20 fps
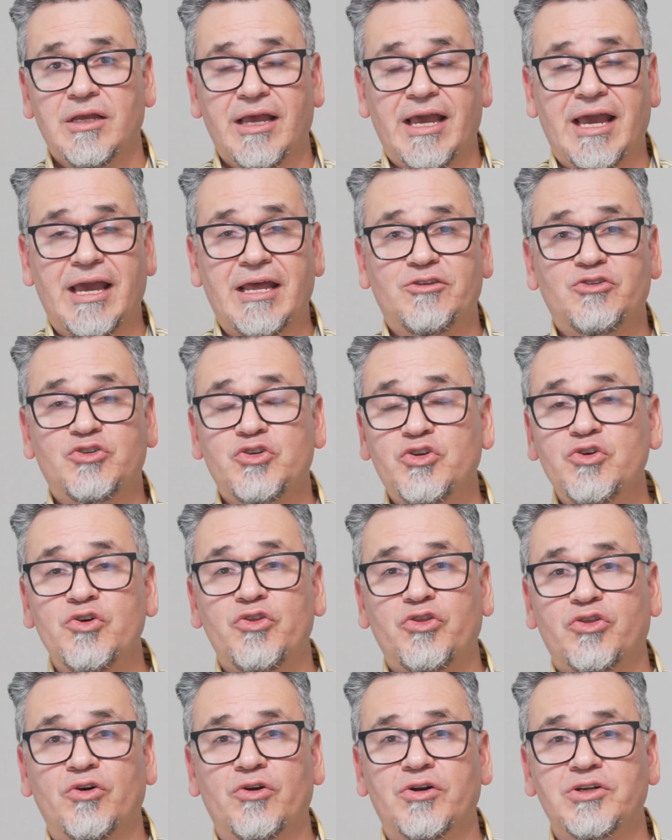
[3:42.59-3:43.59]
And
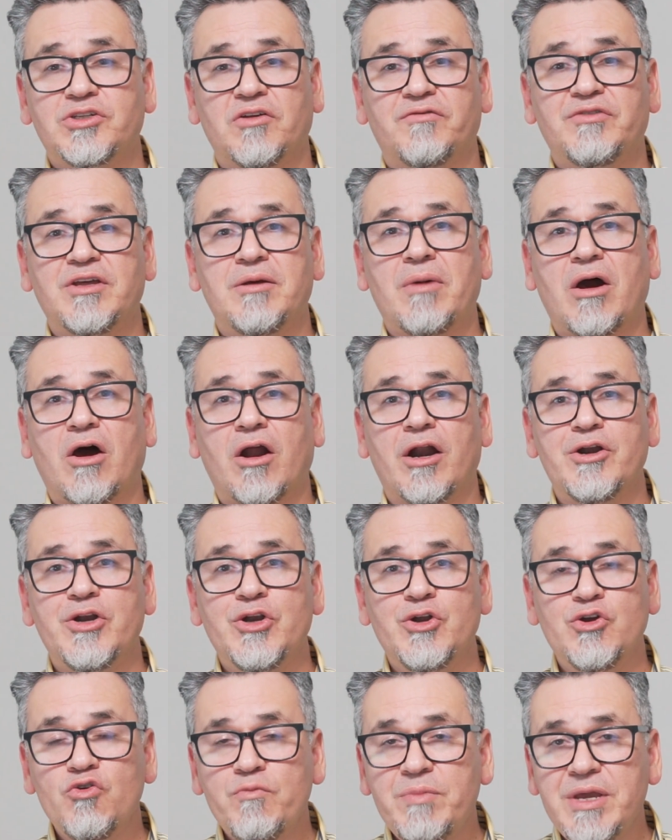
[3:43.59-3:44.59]
2/3 of them are
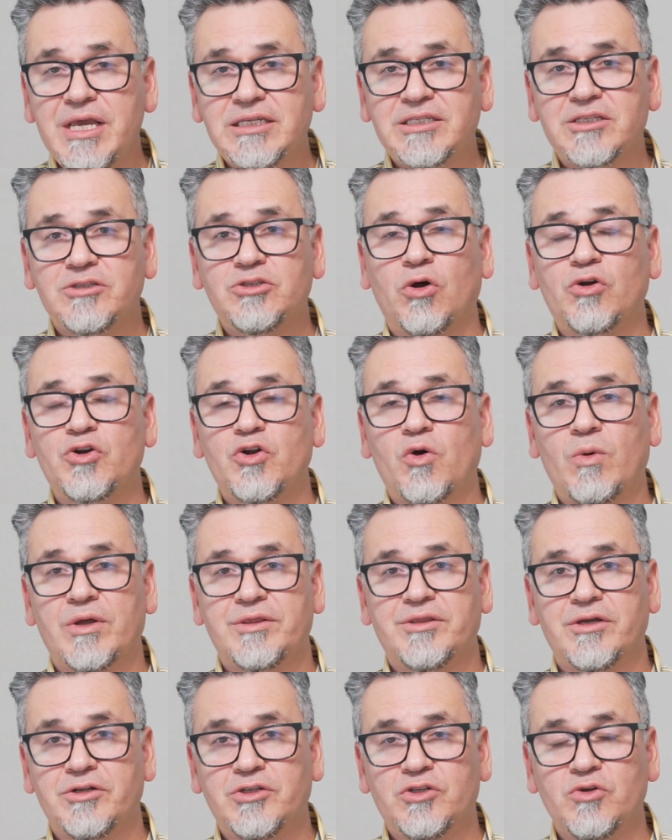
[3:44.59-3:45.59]
newbies, don't know
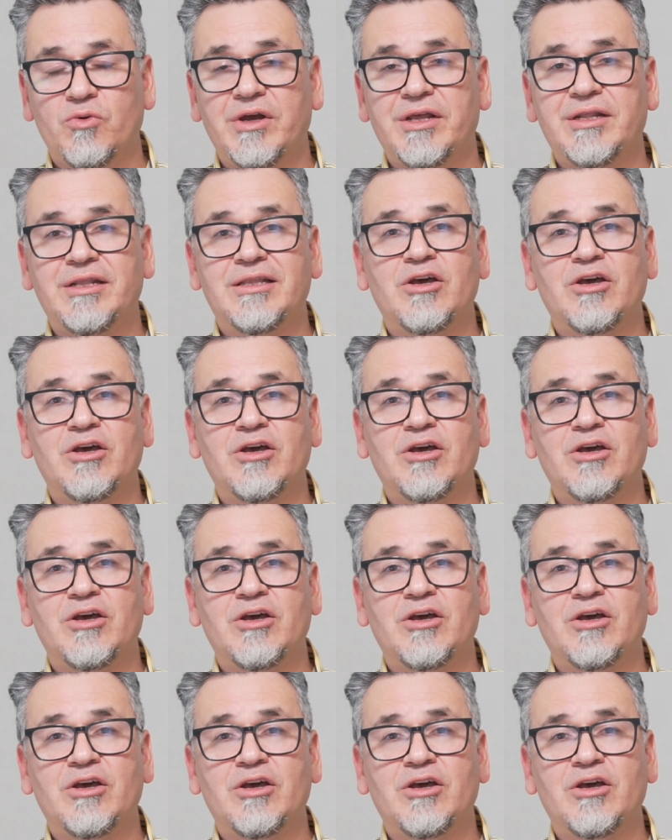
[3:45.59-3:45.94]
what they're doing.